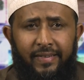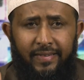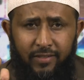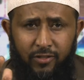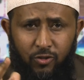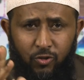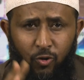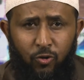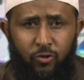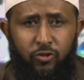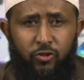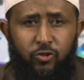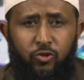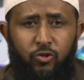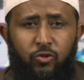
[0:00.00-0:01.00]
sold
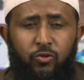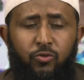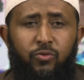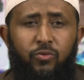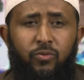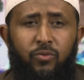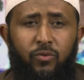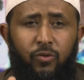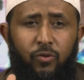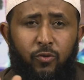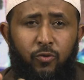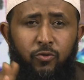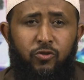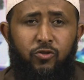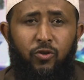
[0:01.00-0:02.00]
it to you,
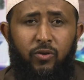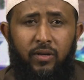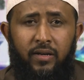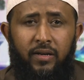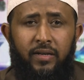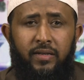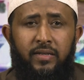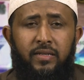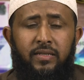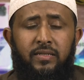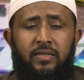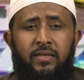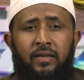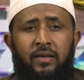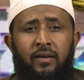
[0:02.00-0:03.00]
goods on credit,
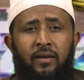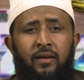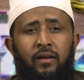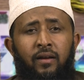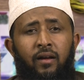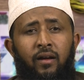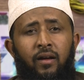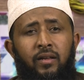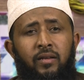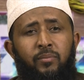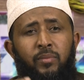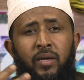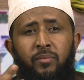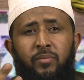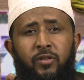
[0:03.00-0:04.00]
and
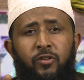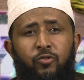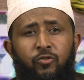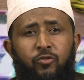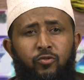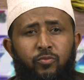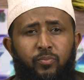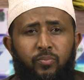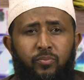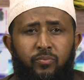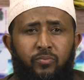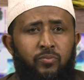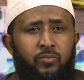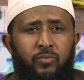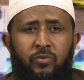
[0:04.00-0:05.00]
maybe due to
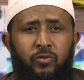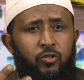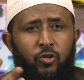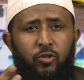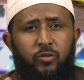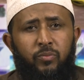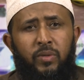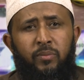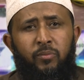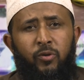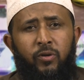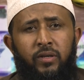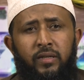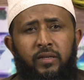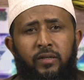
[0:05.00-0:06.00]
short
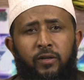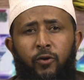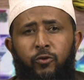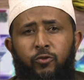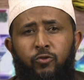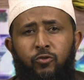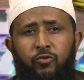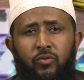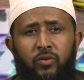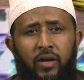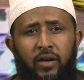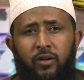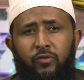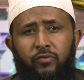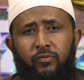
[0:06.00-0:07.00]
memory or due to
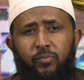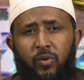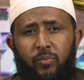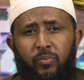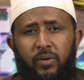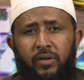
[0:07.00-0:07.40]
lack of proper